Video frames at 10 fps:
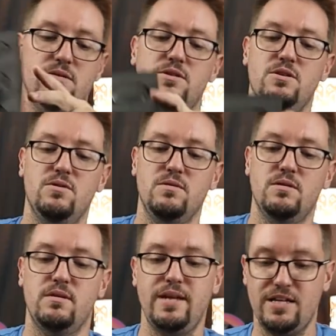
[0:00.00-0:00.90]
So
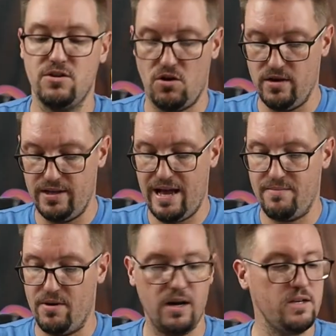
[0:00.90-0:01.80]
that's all in that
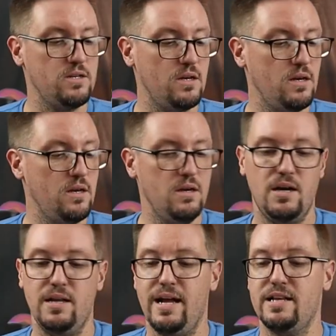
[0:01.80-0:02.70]
box,
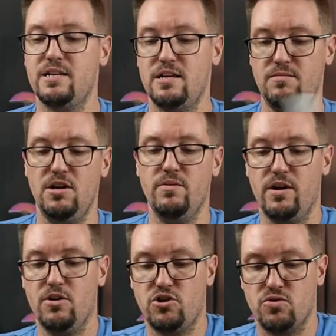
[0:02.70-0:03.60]
and that's going to be going
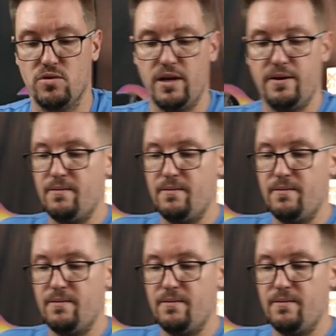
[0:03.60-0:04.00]
on shortly.